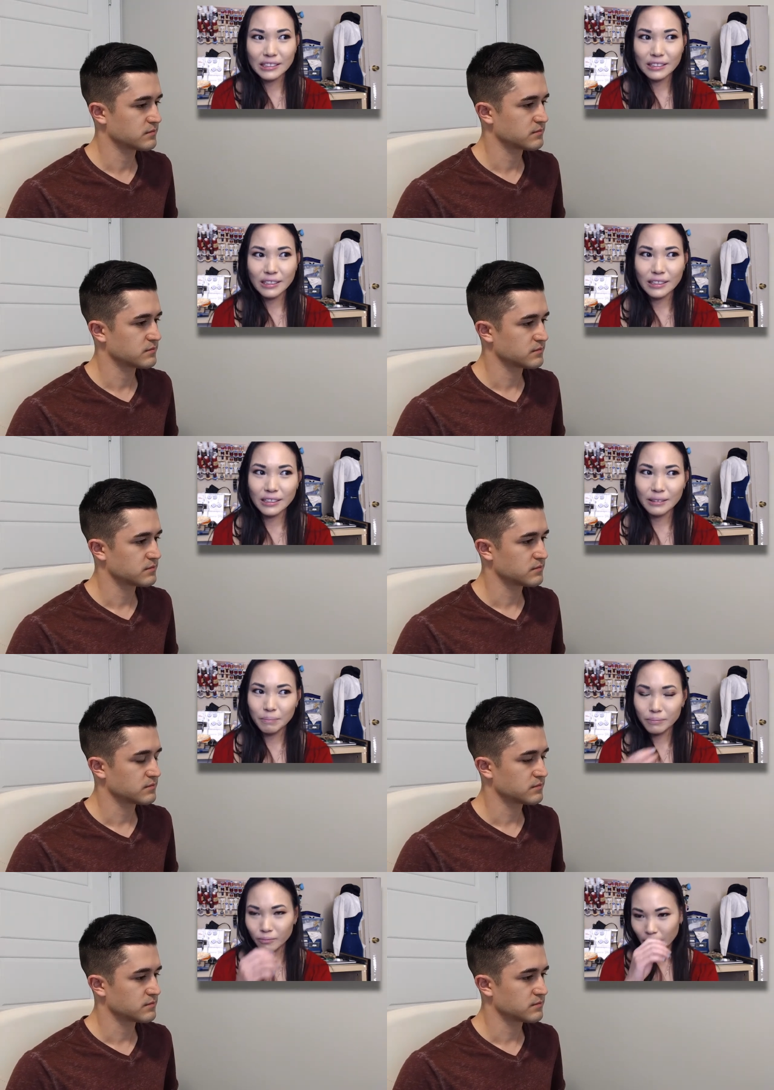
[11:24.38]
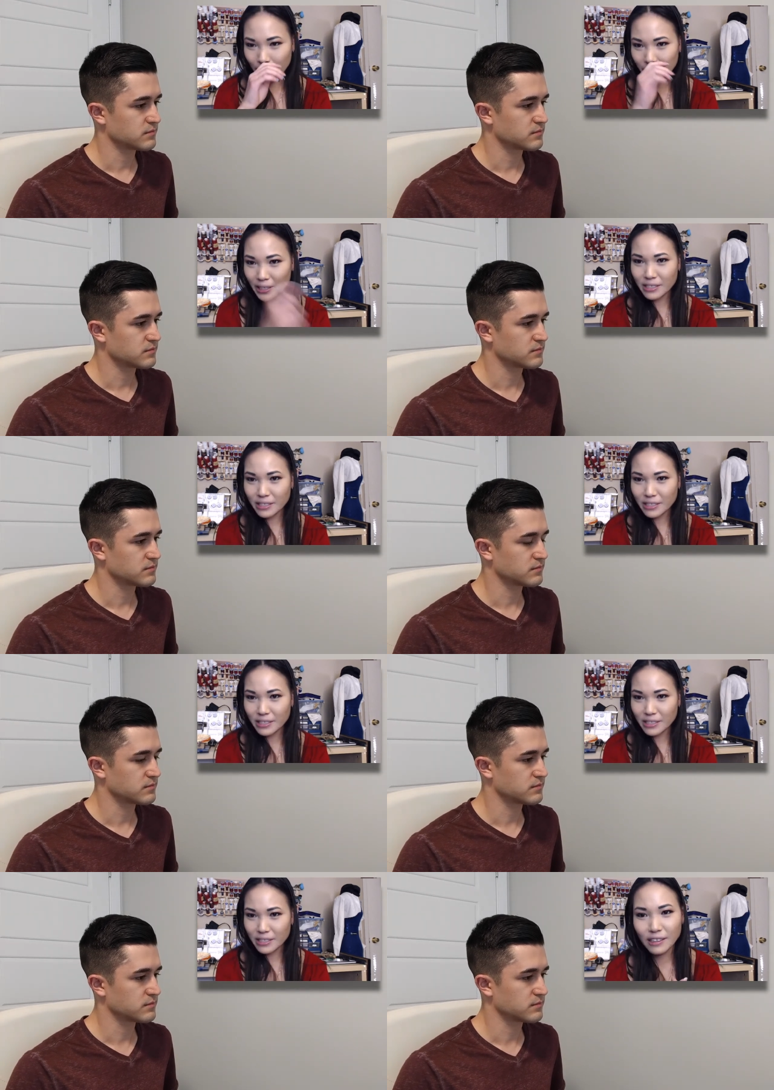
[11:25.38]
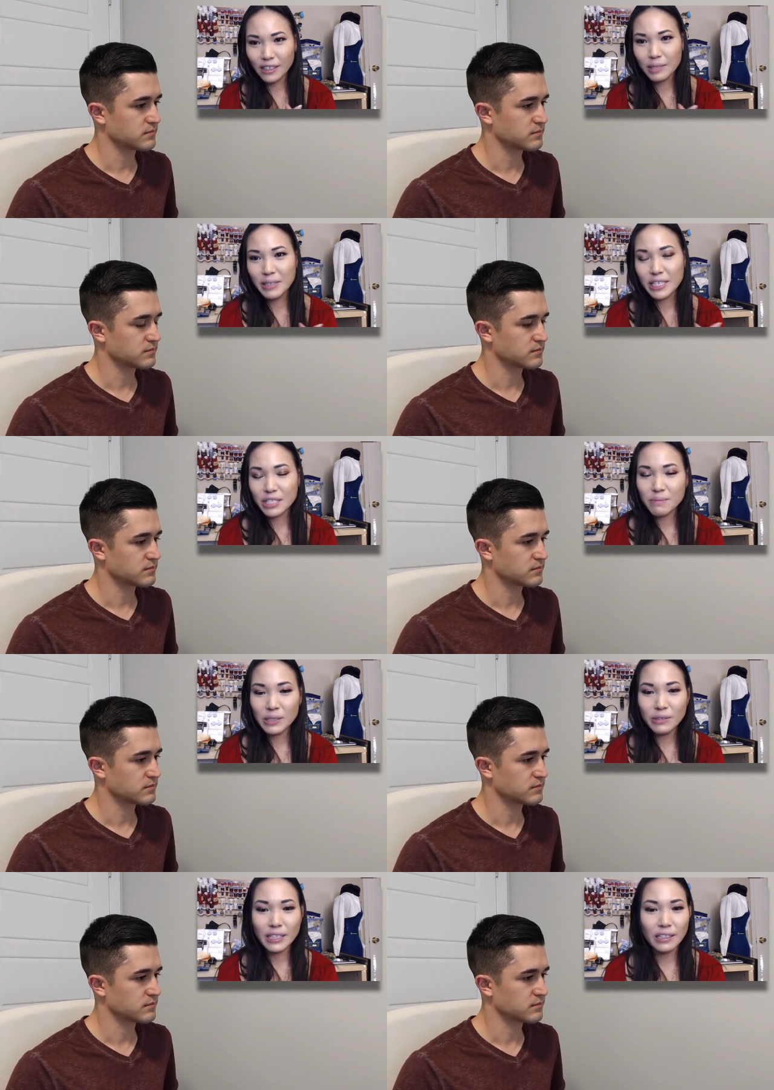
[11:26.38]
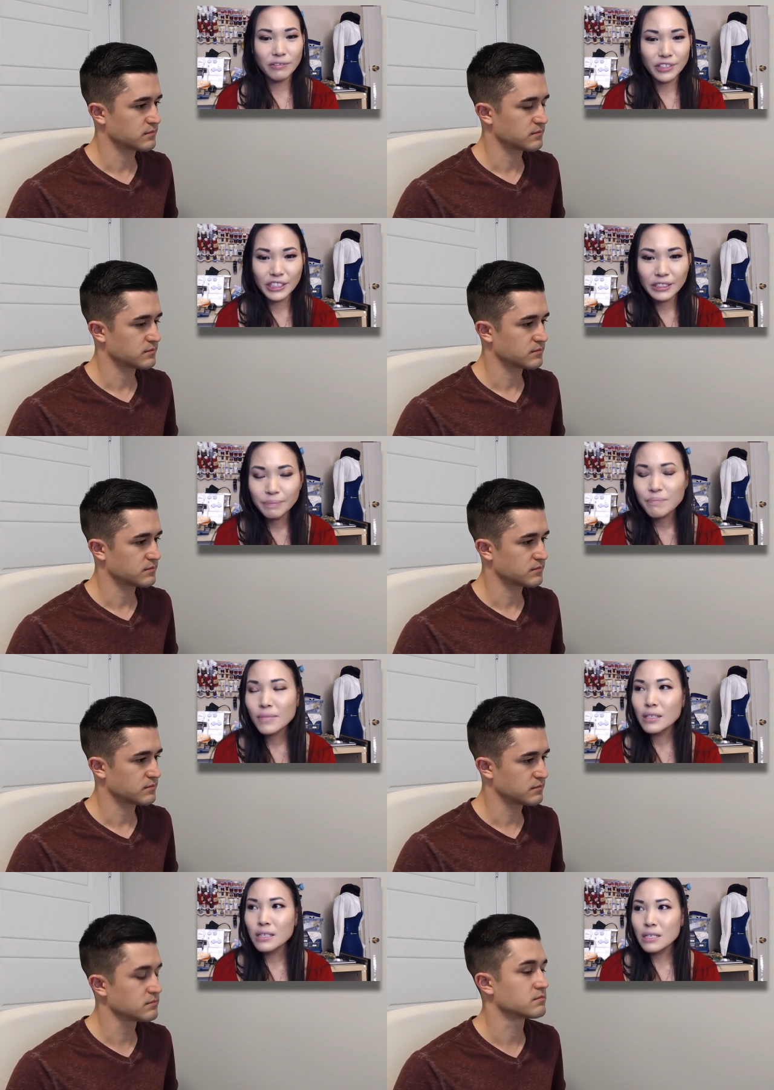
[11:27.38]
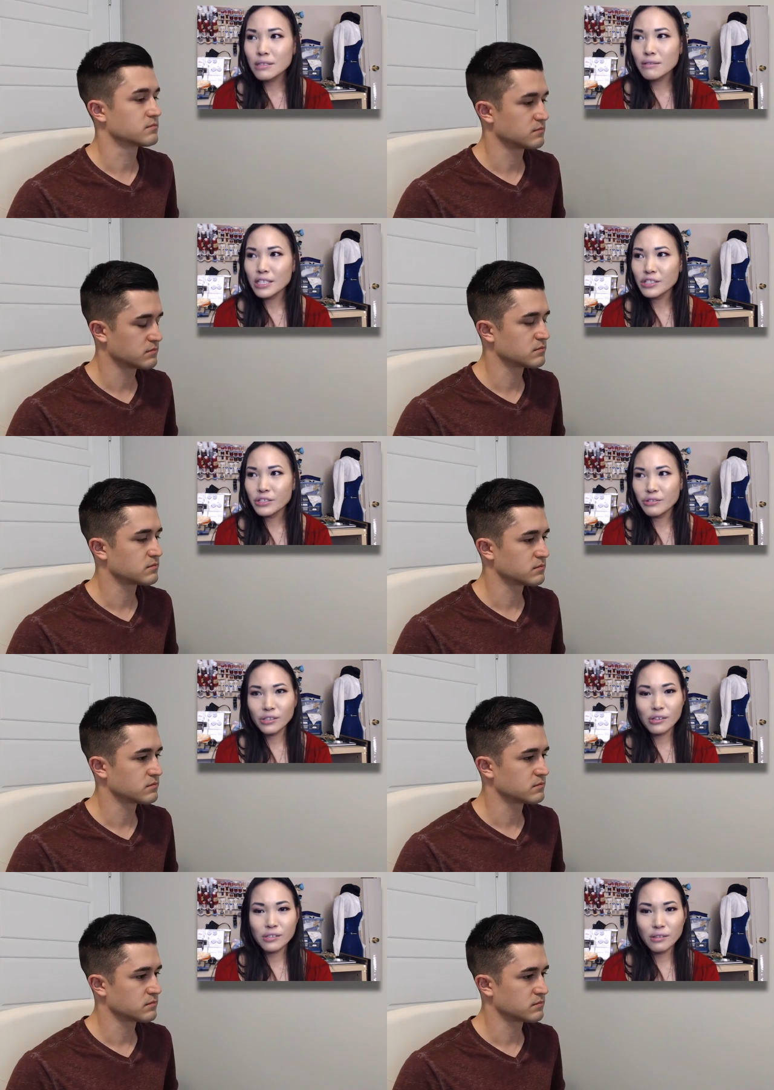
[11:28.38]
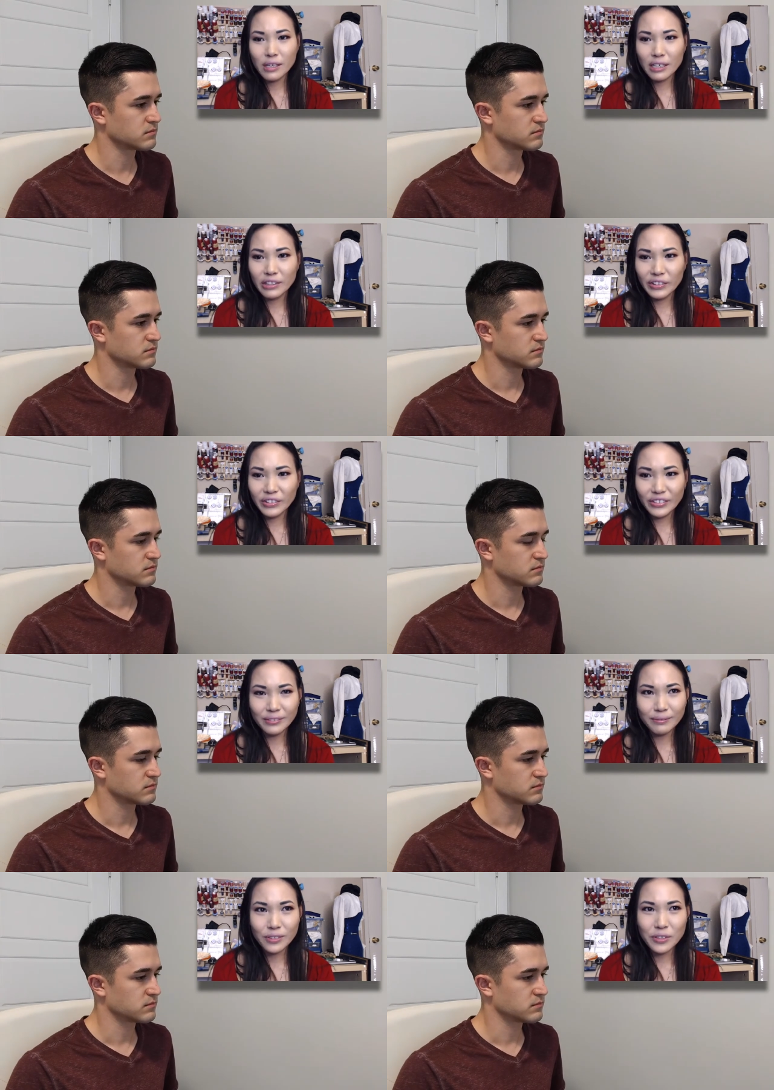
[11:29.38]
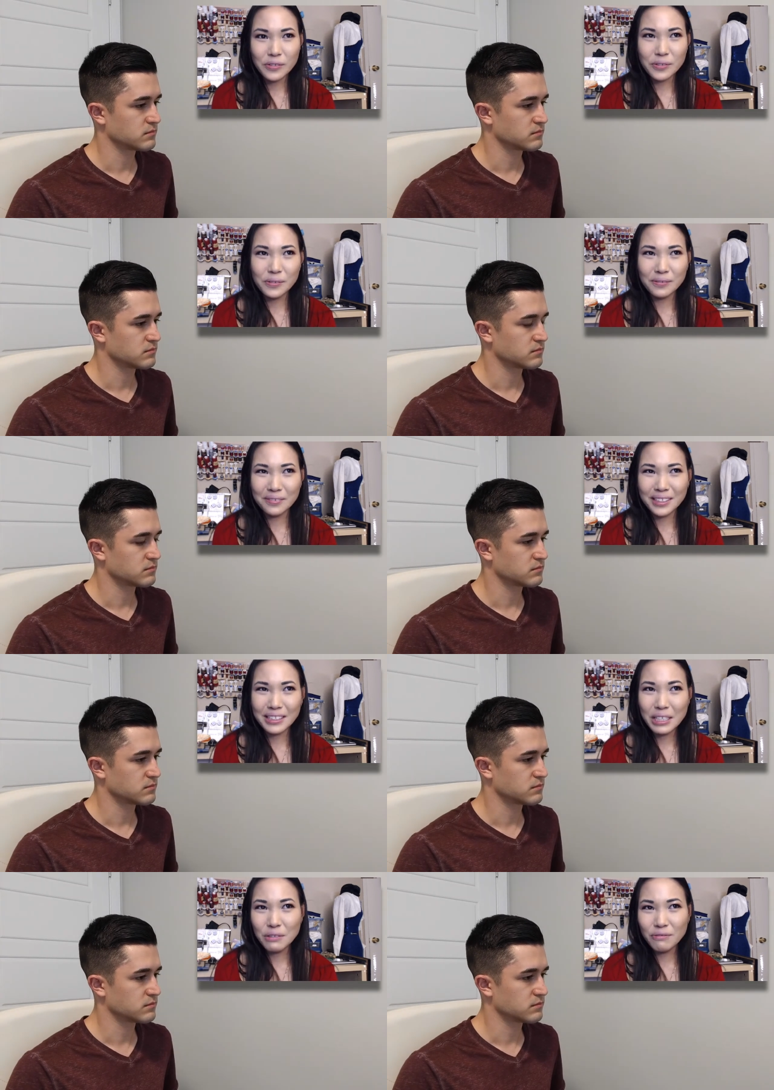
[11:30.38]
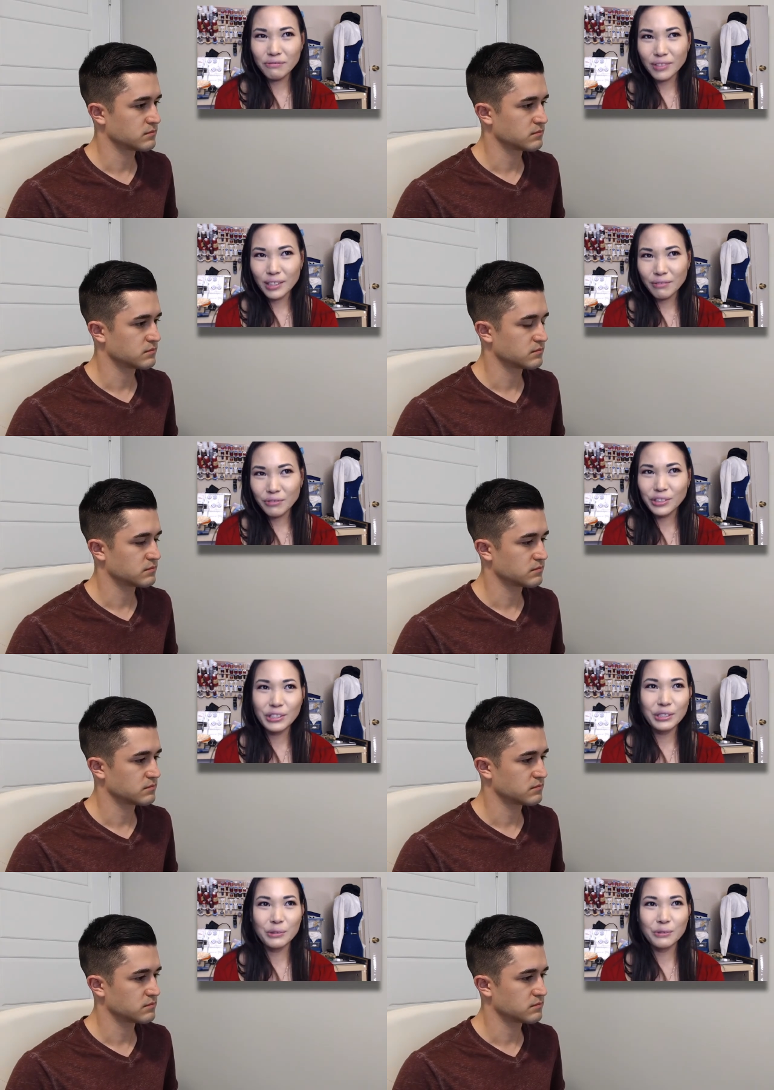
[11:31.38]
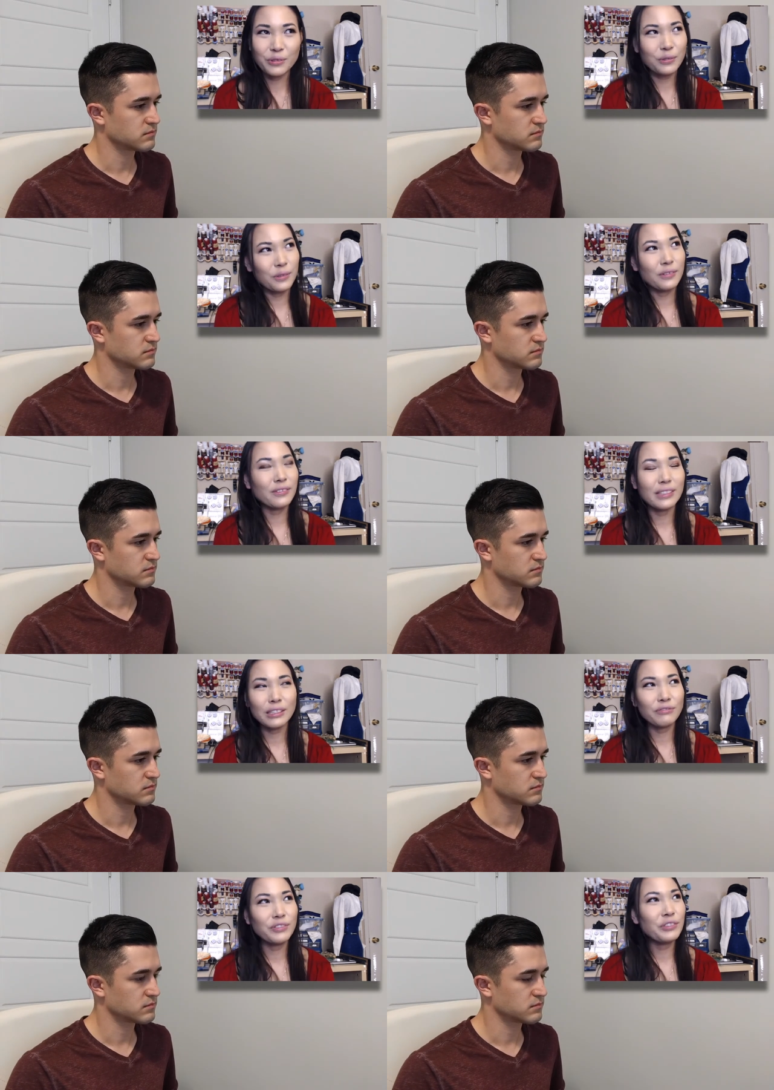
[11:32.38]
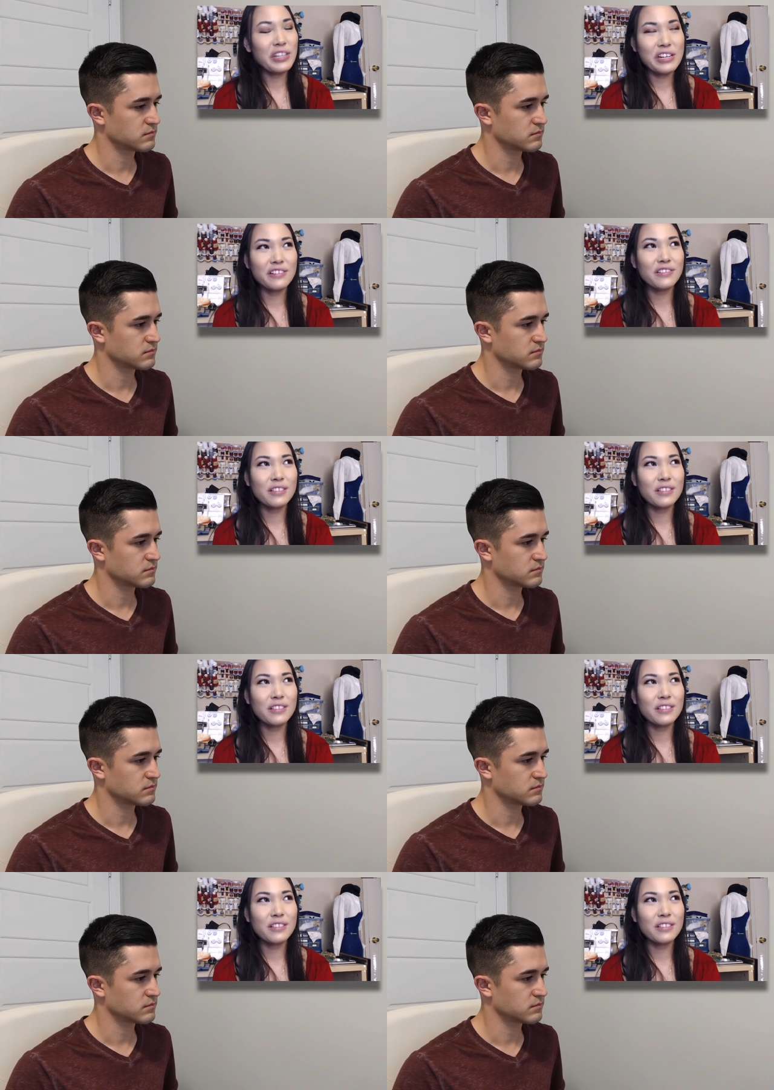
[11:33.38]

Speaker 1: the one of the biggest cons at Anime Expo in California. Hmm. So I actually used to go there, kind of every year for like a few years,